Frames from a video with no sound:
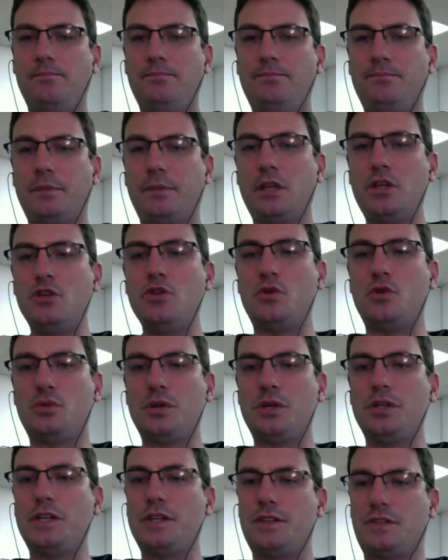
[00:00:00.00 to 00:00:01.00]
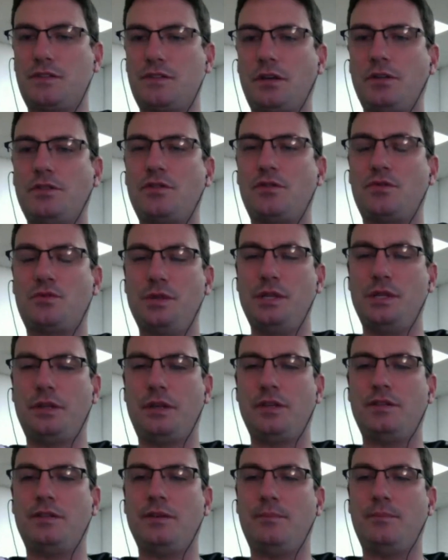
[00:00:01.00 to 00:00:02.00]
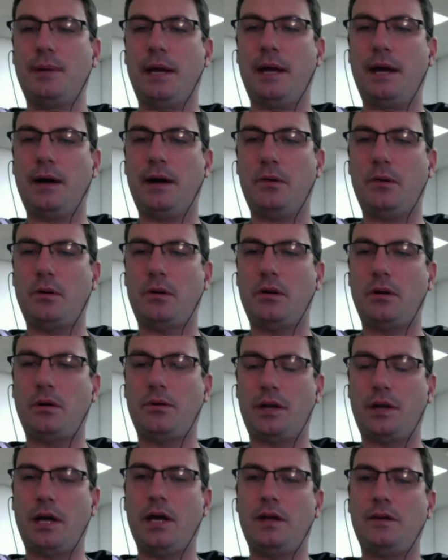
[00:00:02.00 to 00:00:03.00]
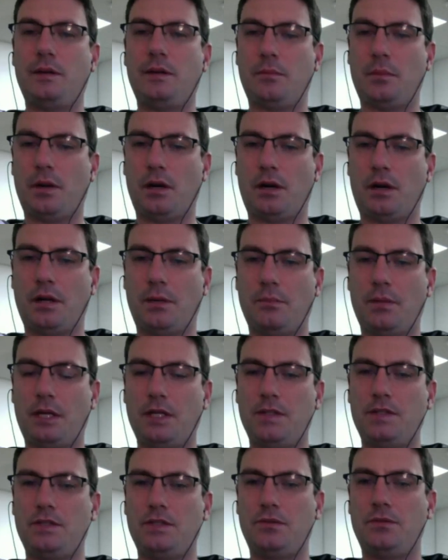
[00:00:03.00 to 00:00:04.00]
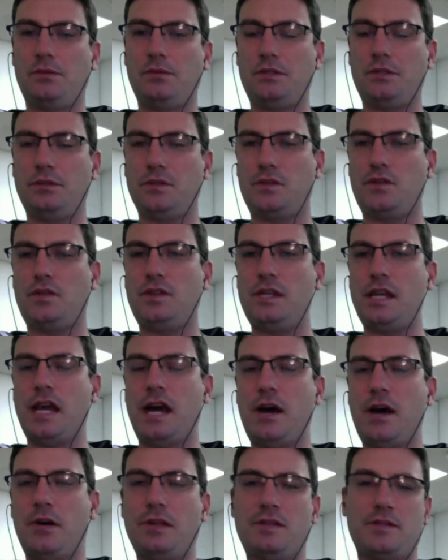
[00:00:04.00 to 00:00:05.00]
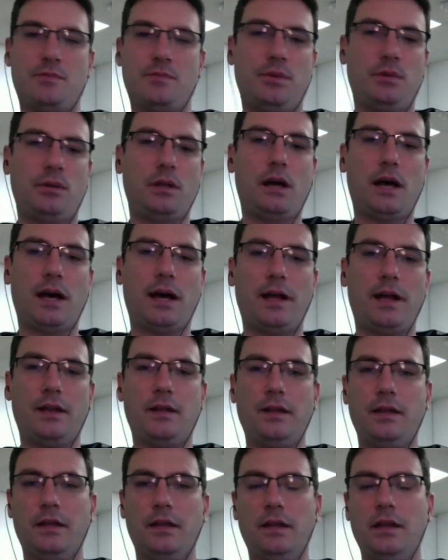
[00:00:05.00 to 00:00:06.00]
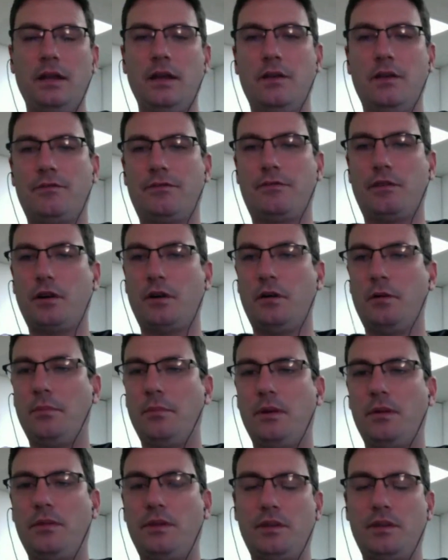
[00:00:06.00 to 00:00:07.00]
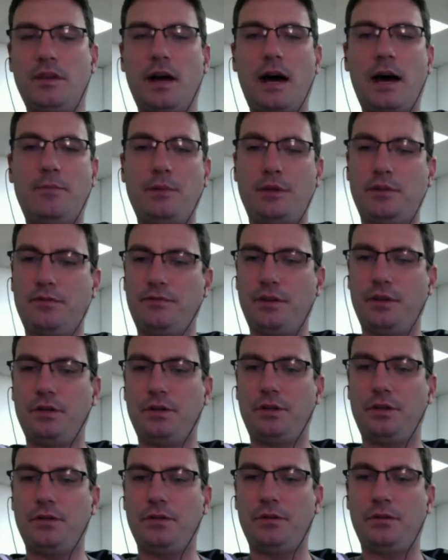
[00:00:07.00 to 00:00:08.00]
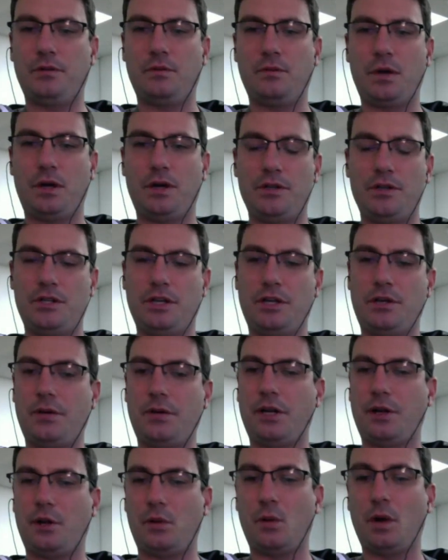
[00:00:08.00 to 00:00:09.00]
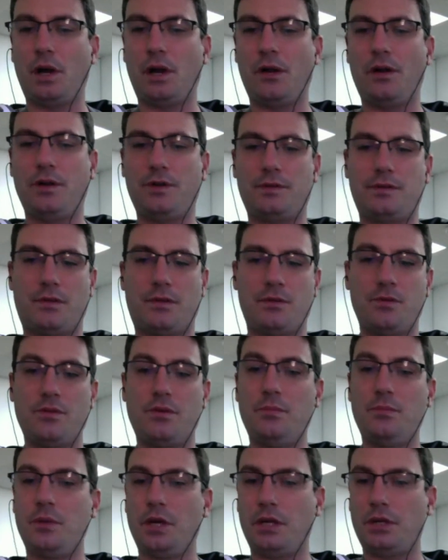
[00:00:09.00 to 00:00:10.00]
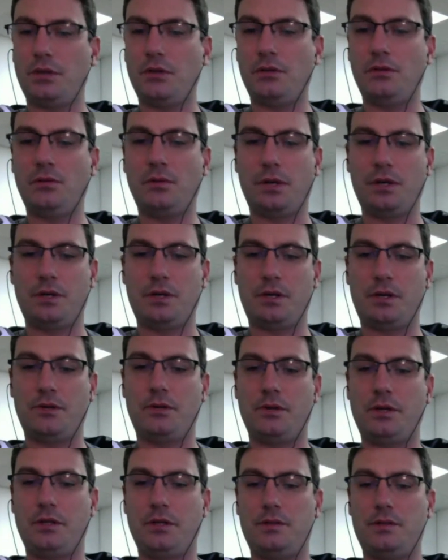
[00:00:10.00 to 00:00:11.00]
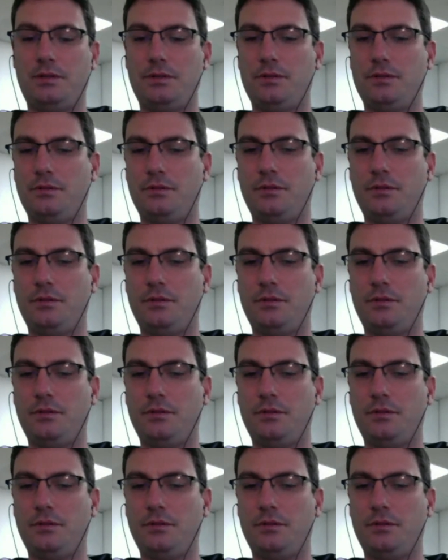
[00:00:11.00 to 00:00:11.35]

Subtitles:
you'll really start to realize the power of content marketing, because you'll see how it's applied from the top of the funnel, where you're generating awareness, through the middle, where you're going to